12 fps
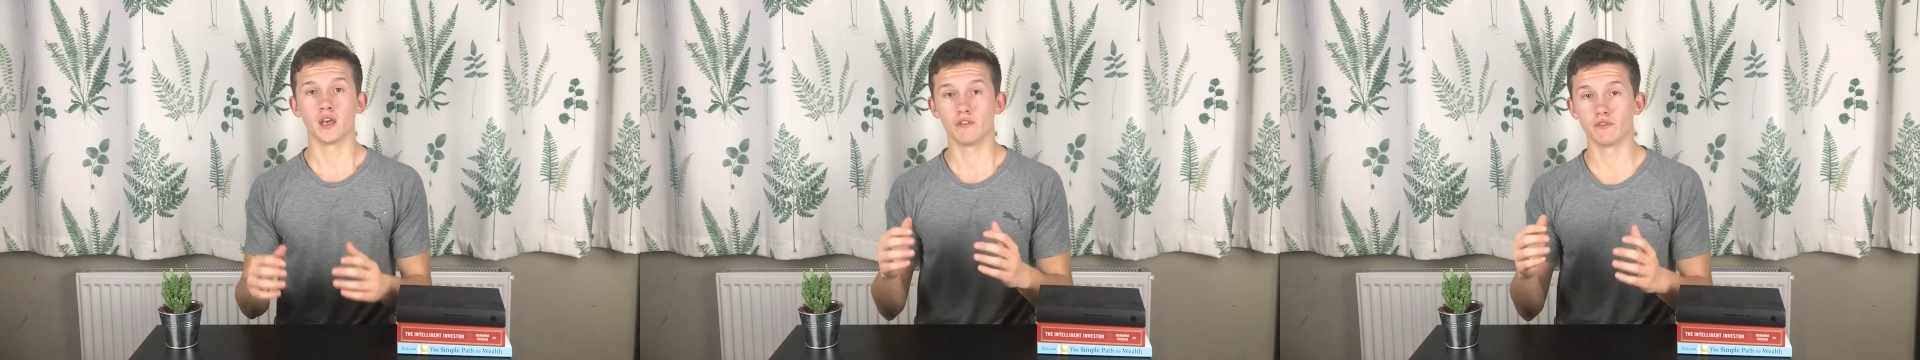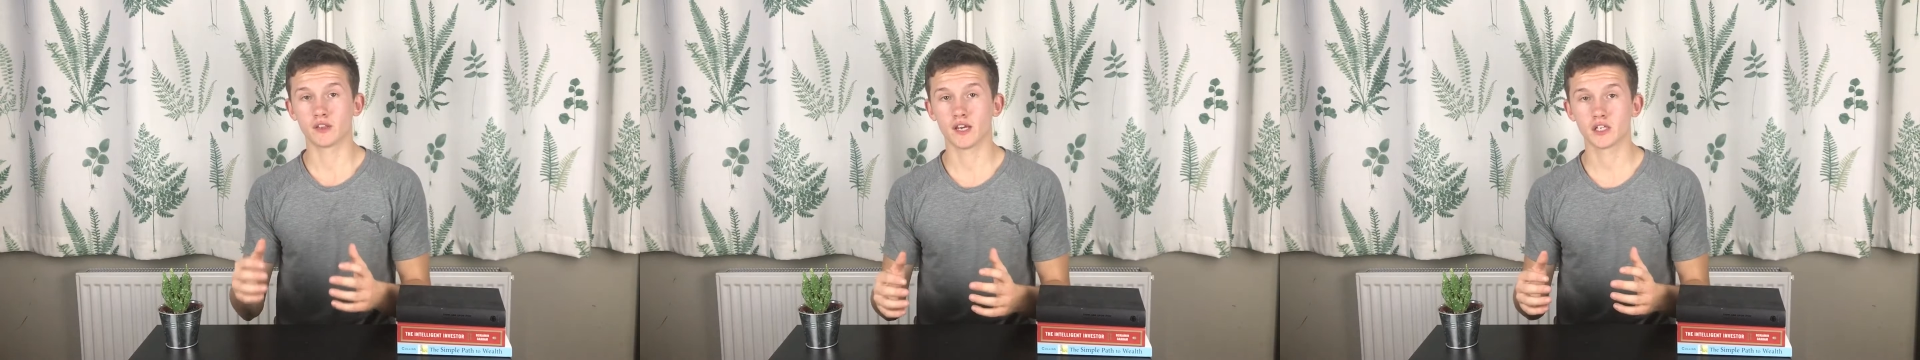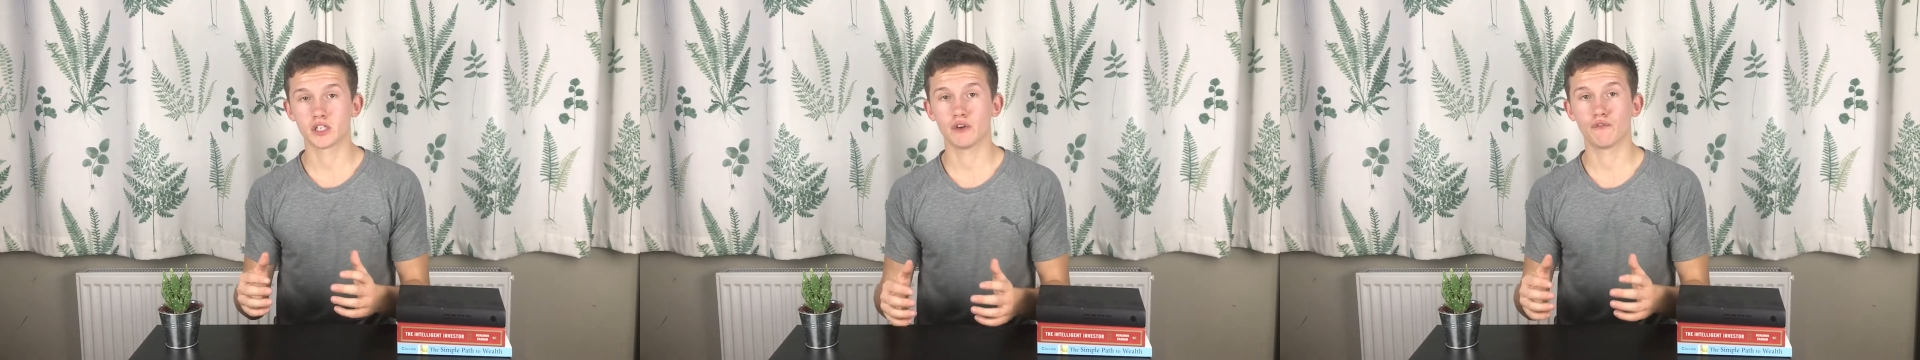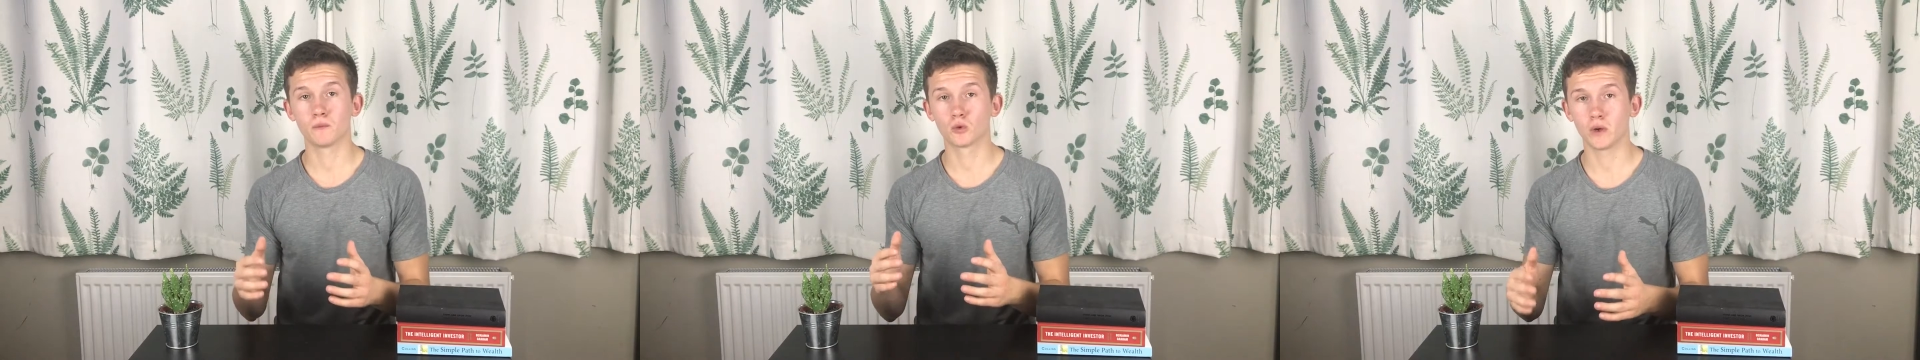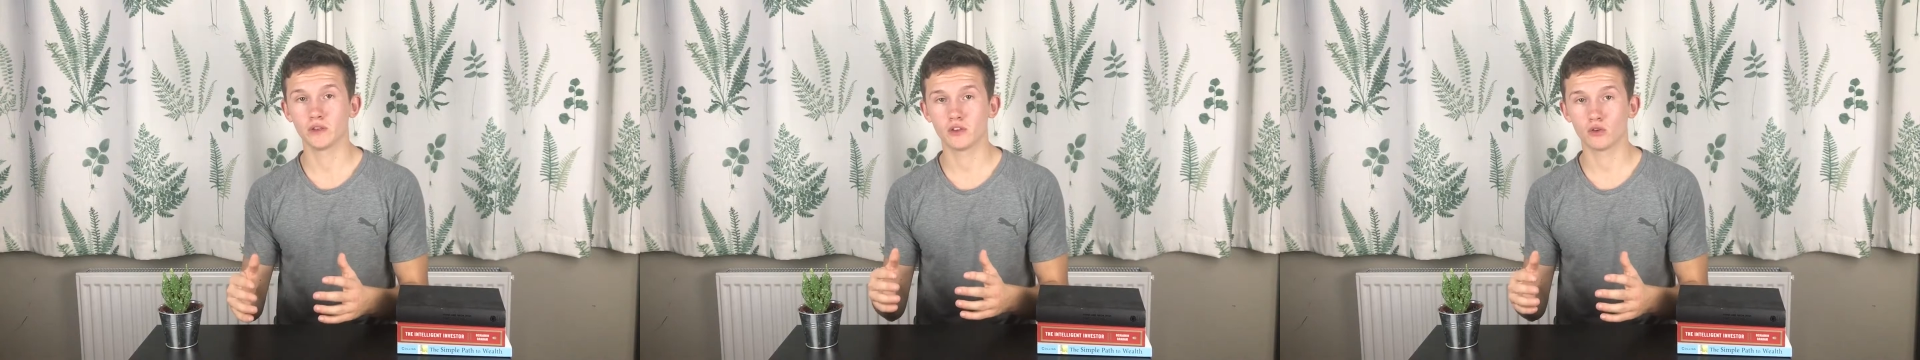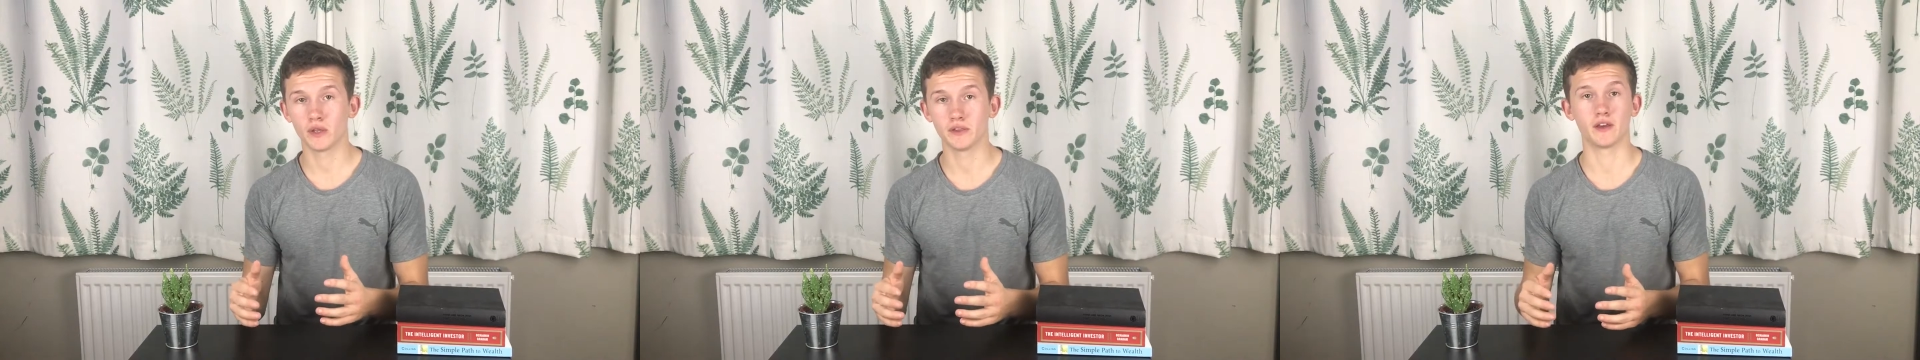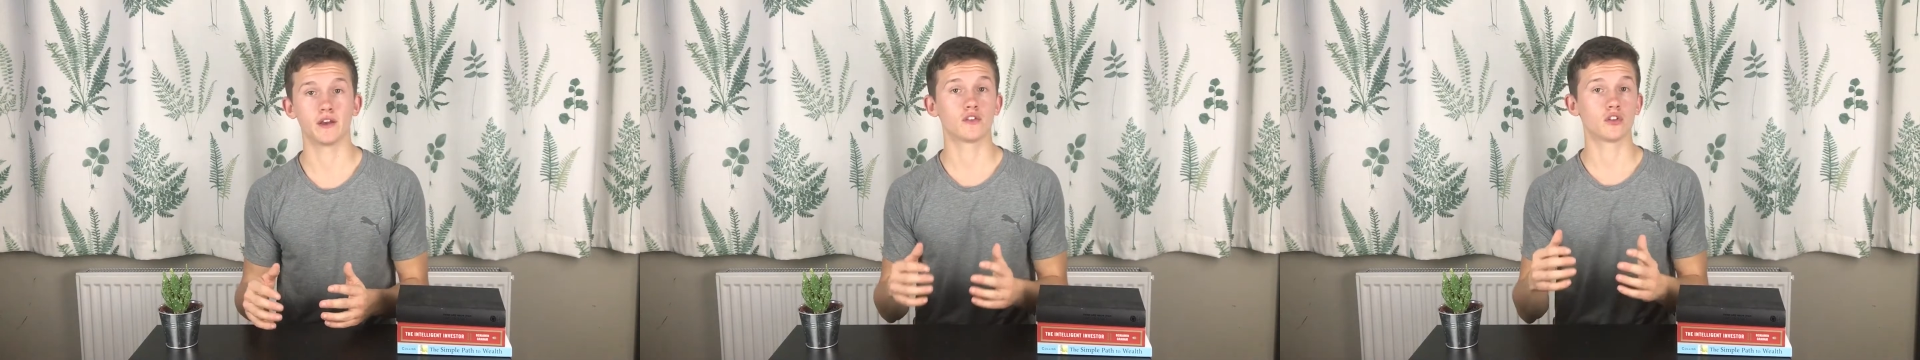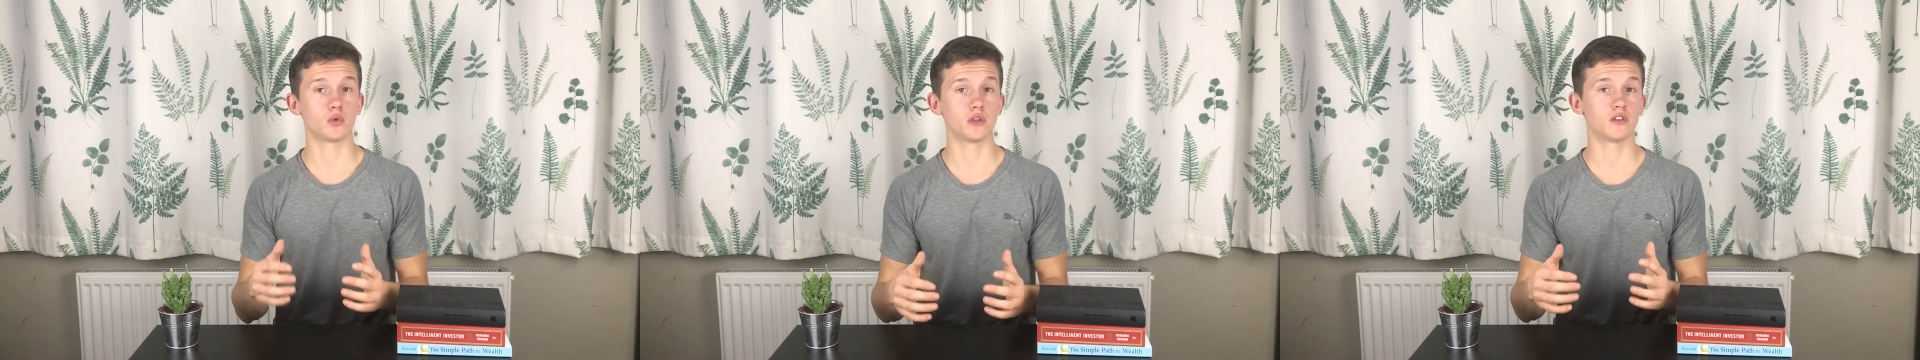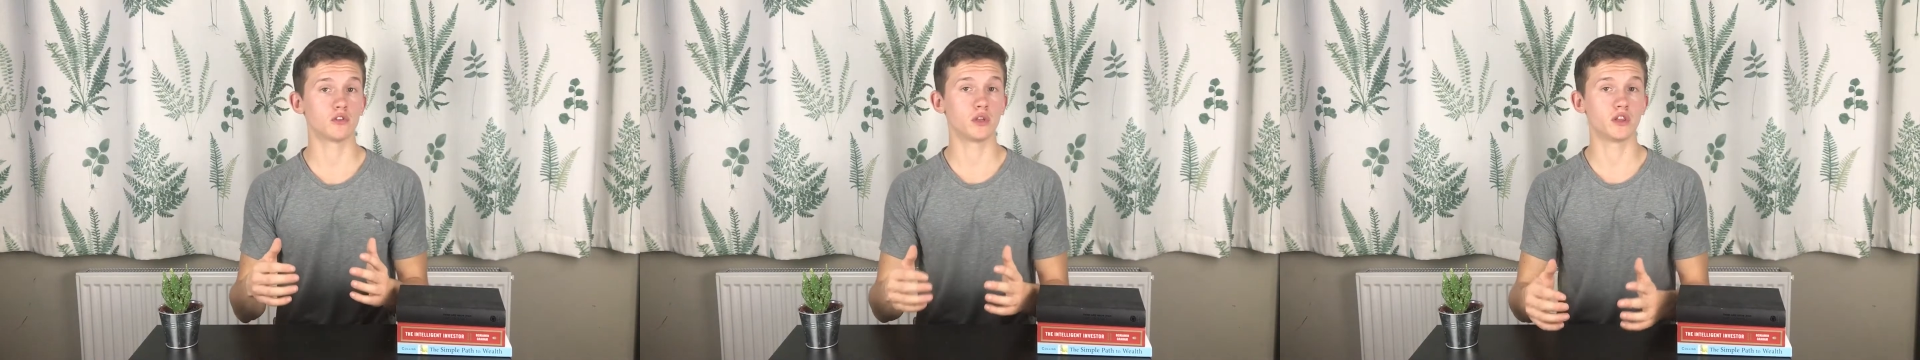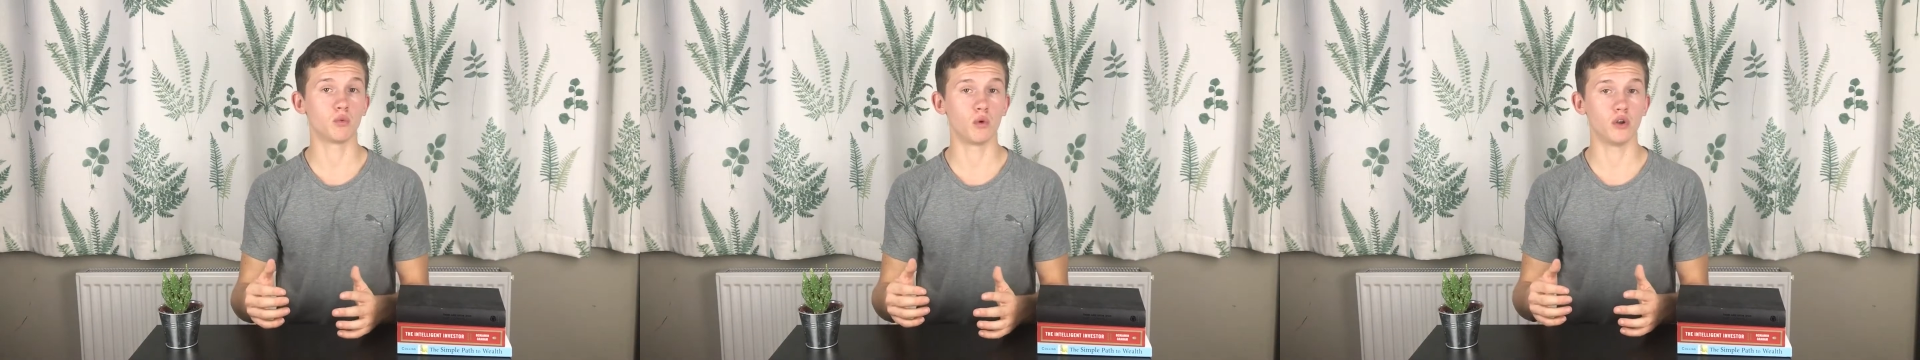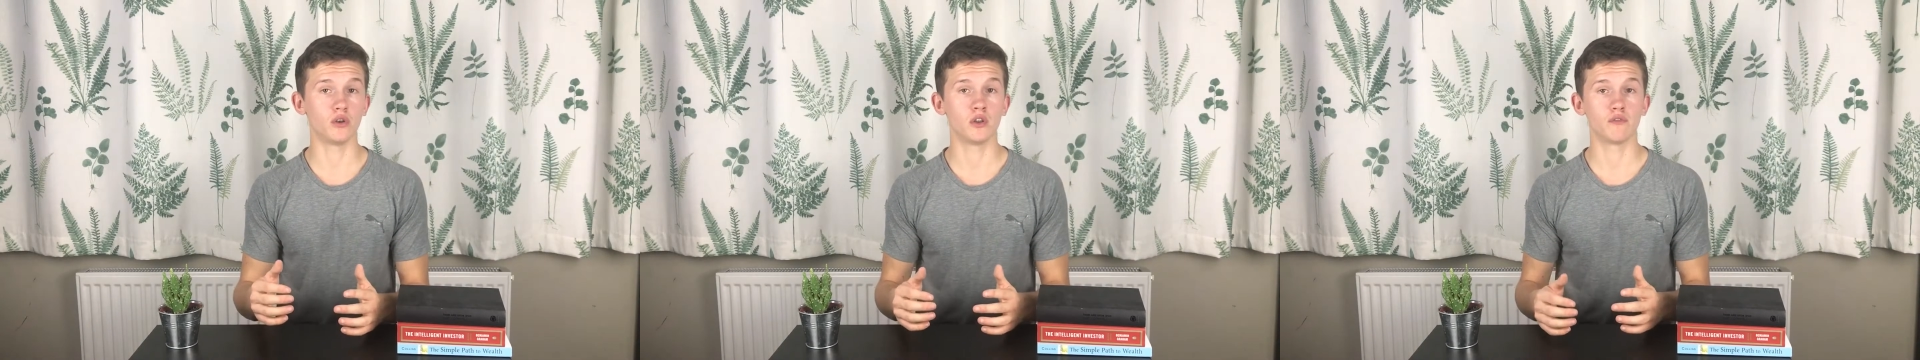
In the tax year from twenty twenty to twenty twenty-one,